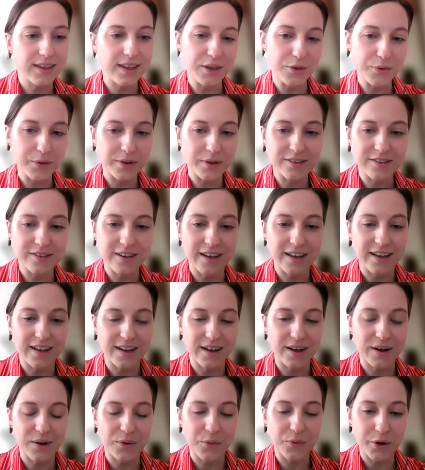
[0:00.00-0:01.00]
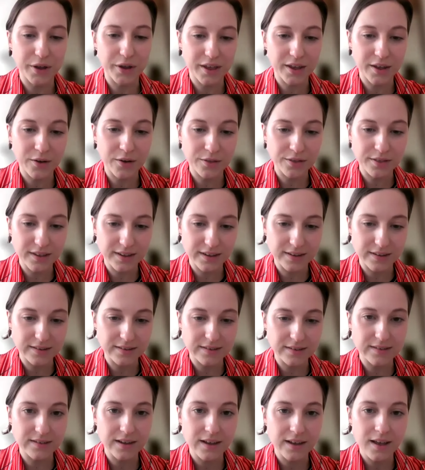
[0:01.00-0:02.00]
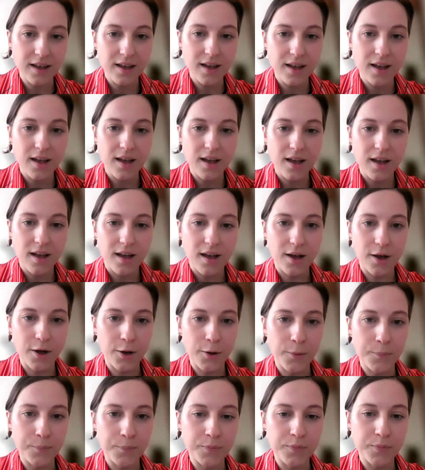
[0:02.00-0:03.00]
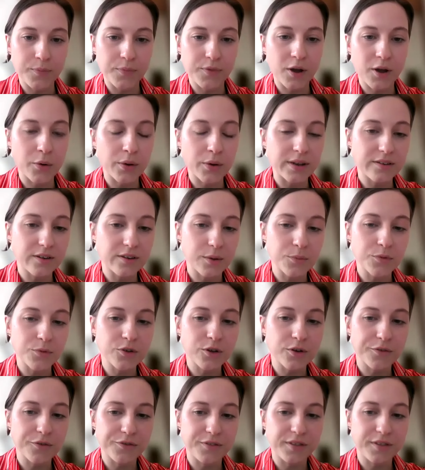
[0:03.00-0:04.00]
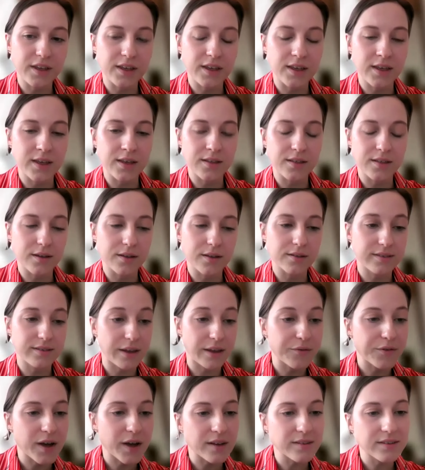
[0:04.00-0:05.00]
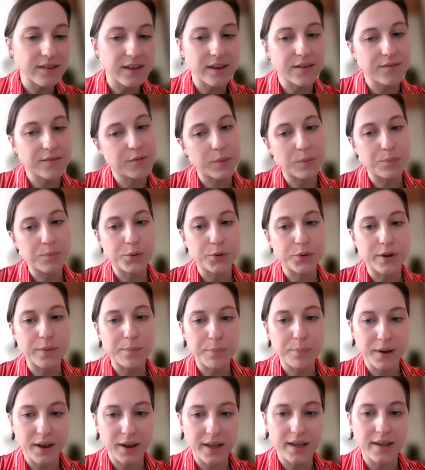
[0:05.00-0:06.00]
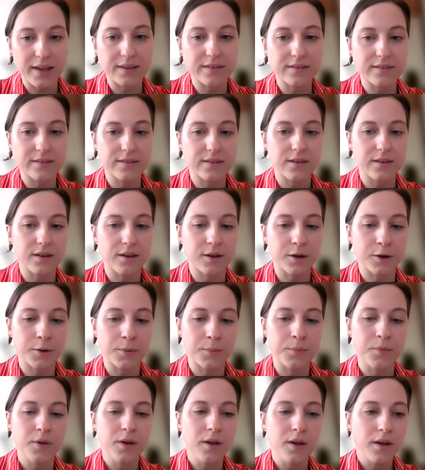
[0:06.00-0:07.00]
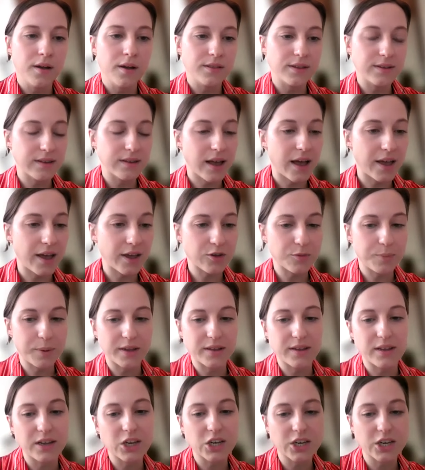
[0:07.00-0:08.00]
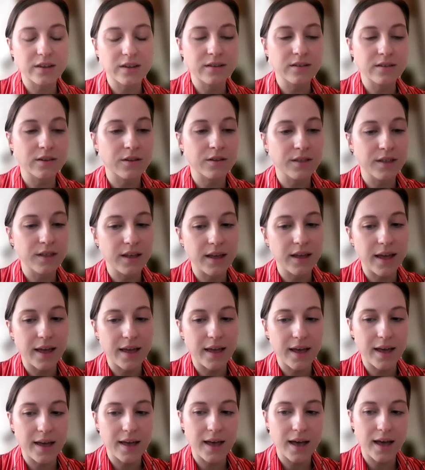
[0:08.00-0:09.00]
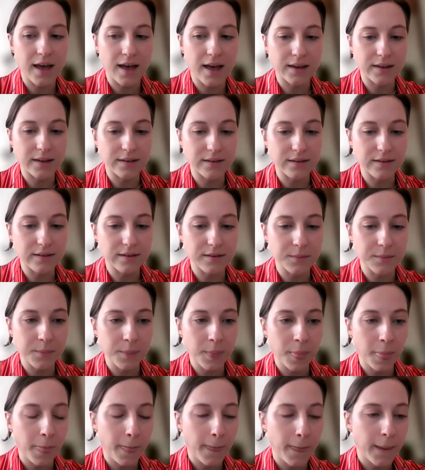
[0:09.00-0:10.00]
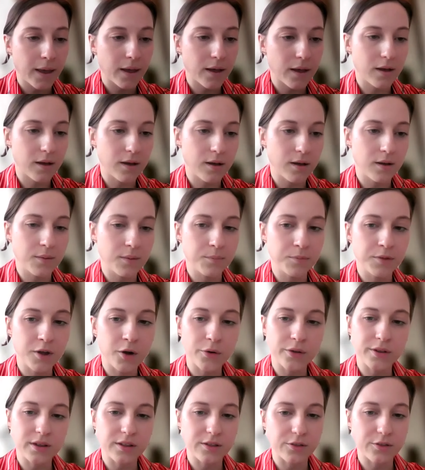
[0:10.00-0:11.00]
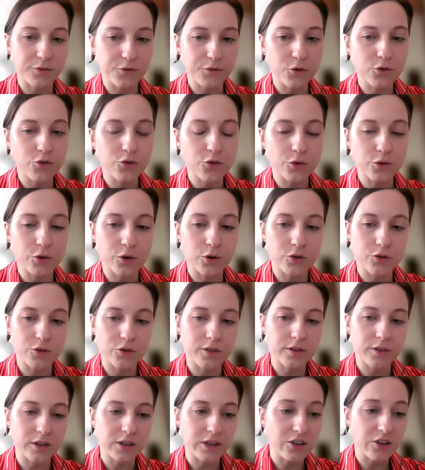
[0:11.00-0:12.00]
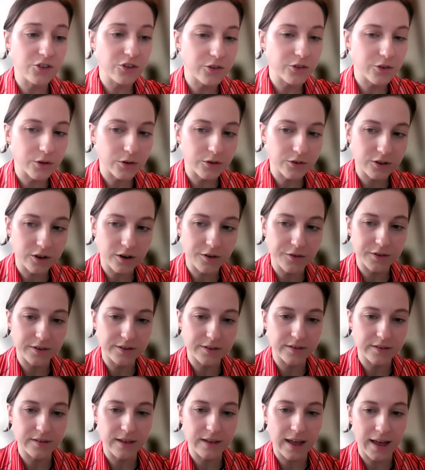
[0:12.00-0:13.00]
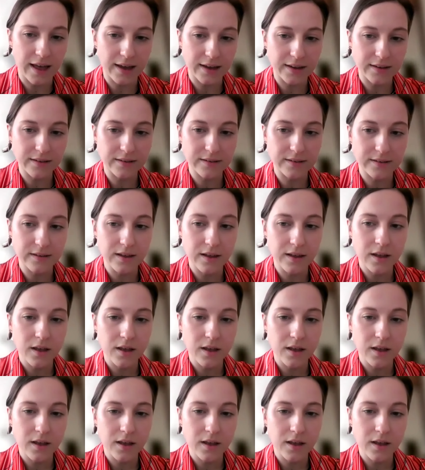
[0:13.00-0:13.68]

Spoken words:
EU and India are working on this. Now, in terms of the safeguards that have been put in place, there's high expectations on the AI Act, now and in the future, also on the Digital Services Act,